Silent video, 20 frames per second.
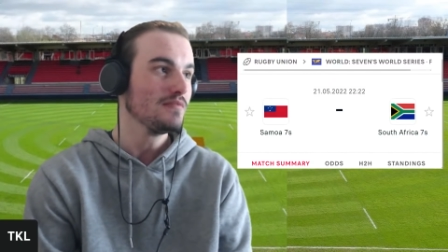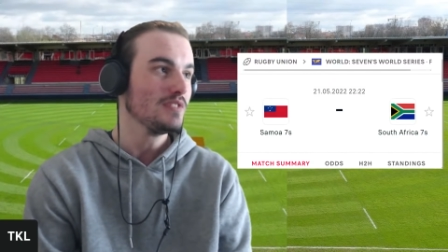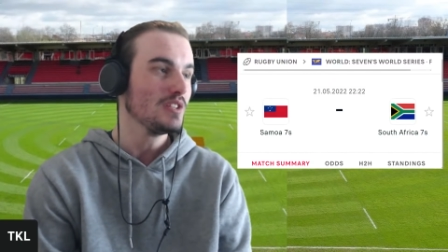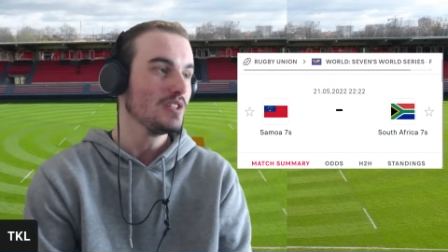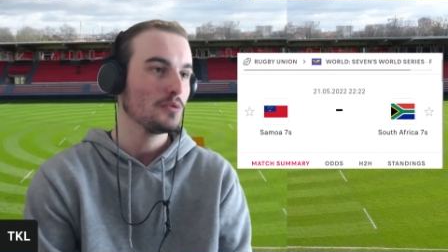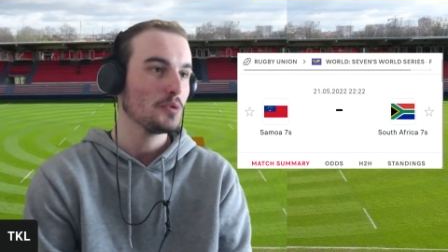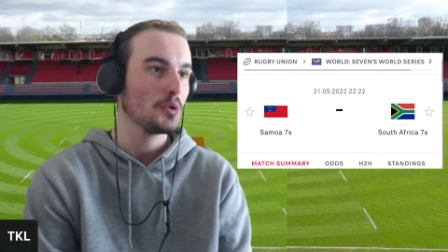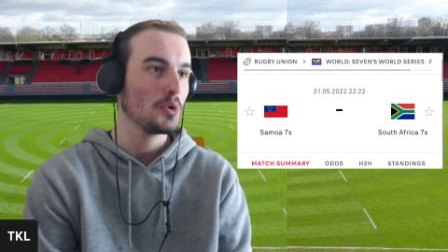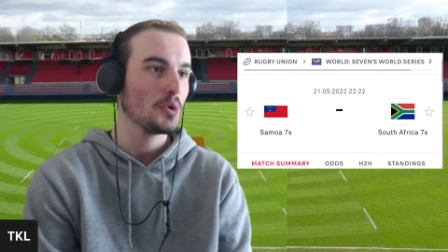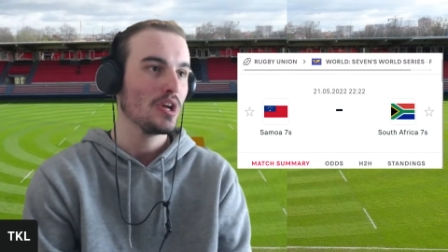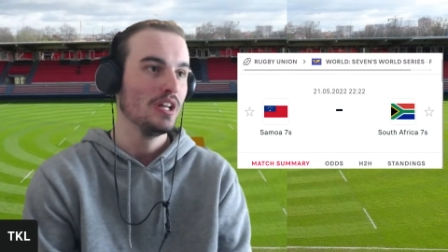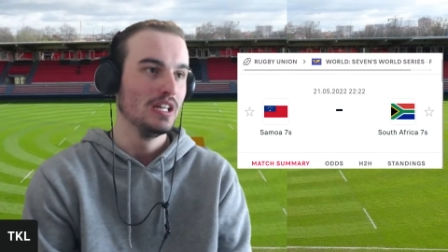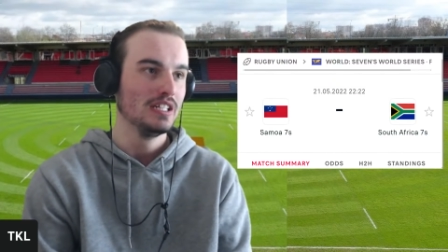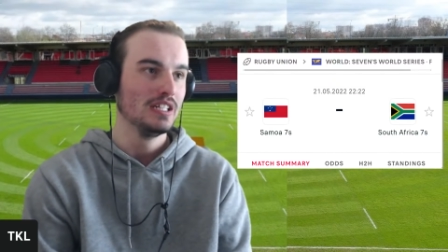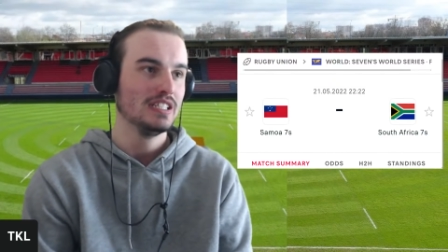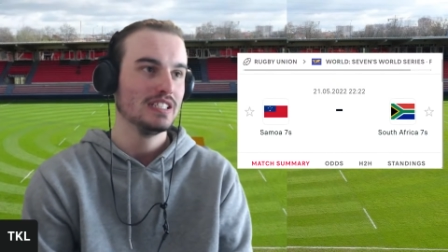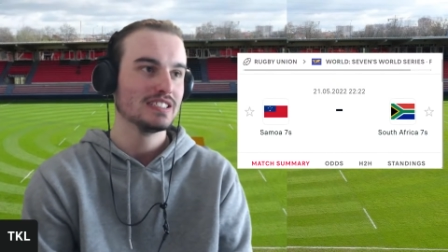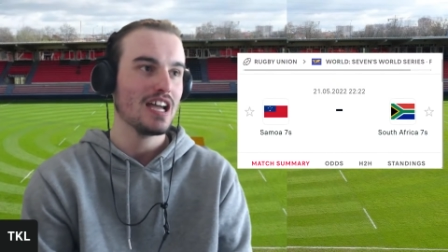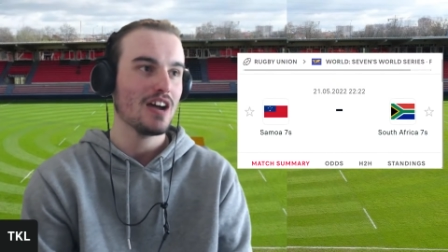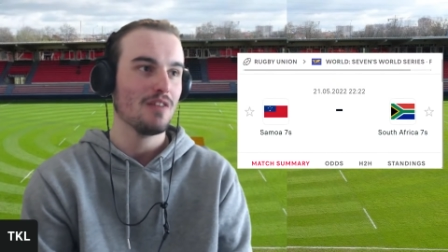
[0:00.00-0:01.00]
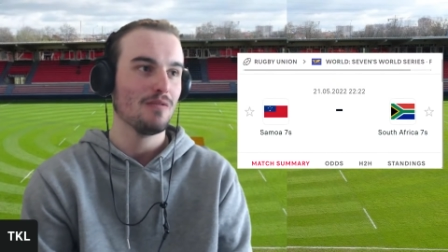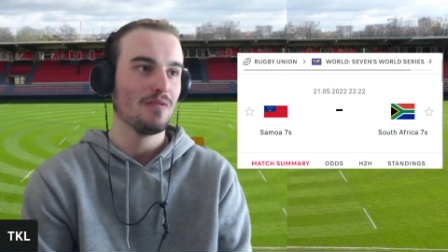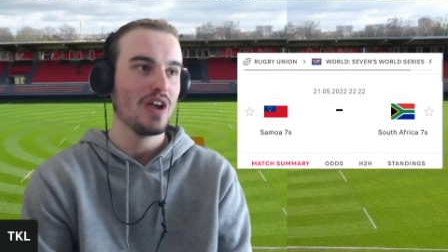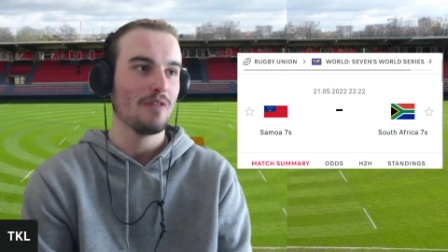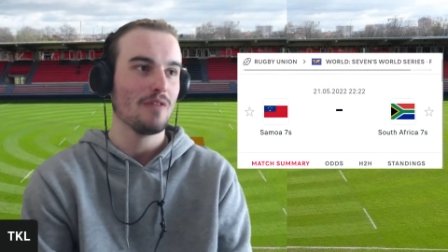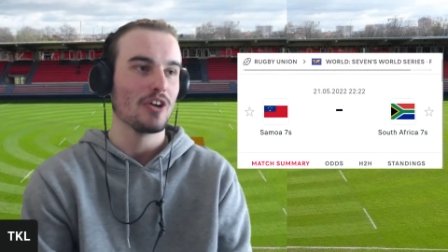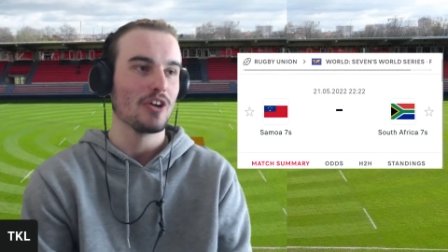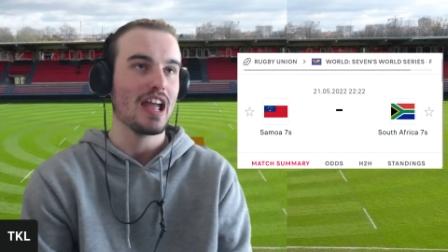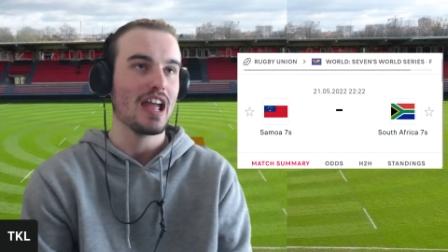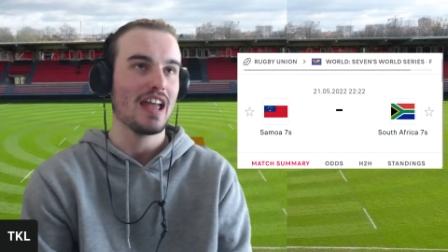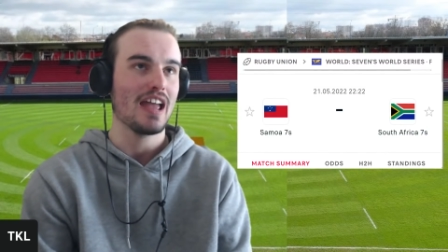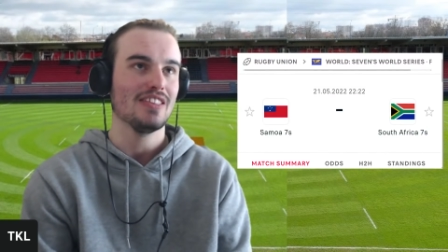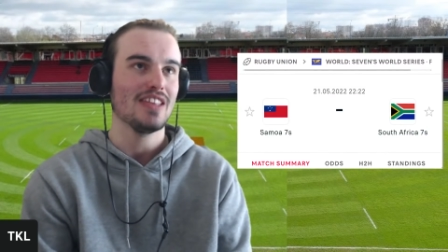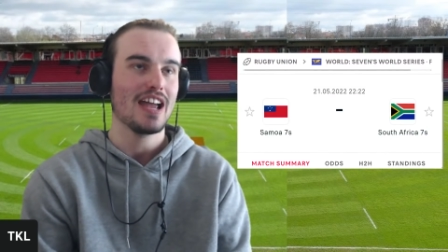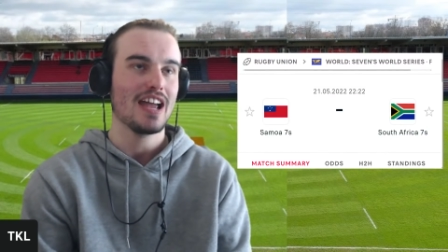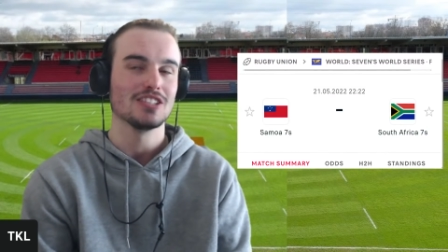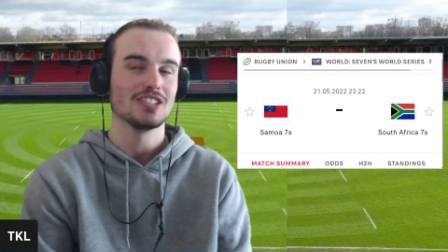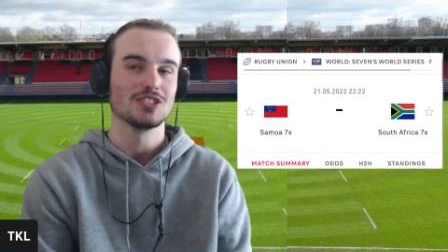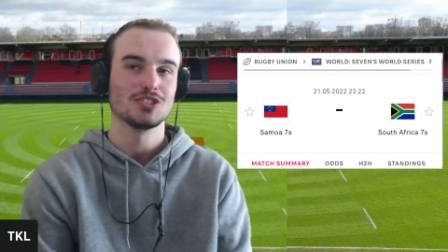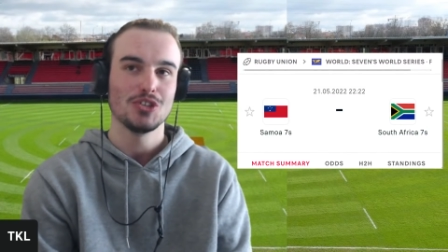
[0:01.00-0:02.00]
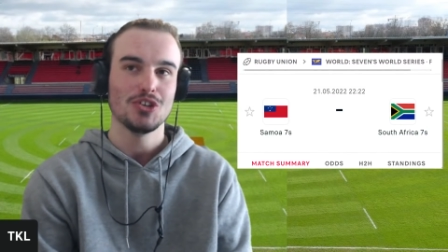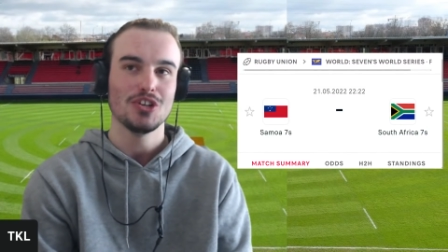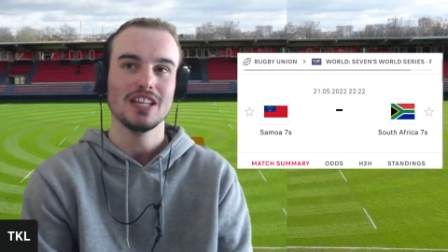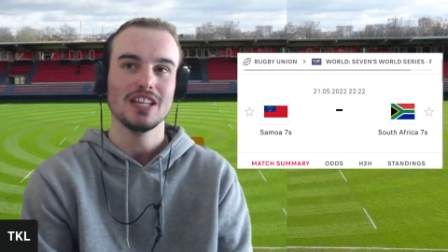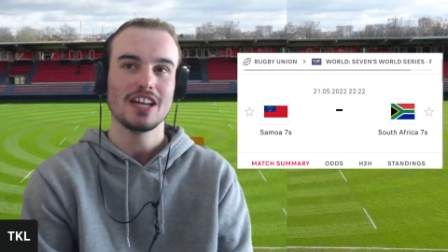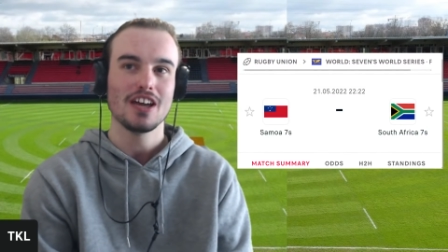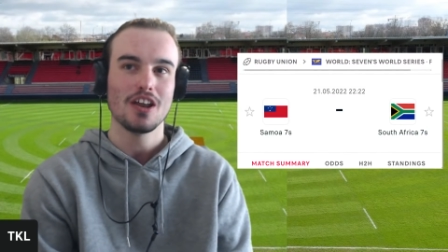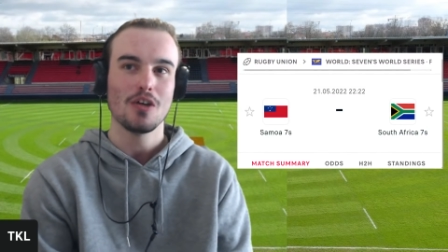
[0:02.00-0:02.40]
for South Africa. And they are certainly going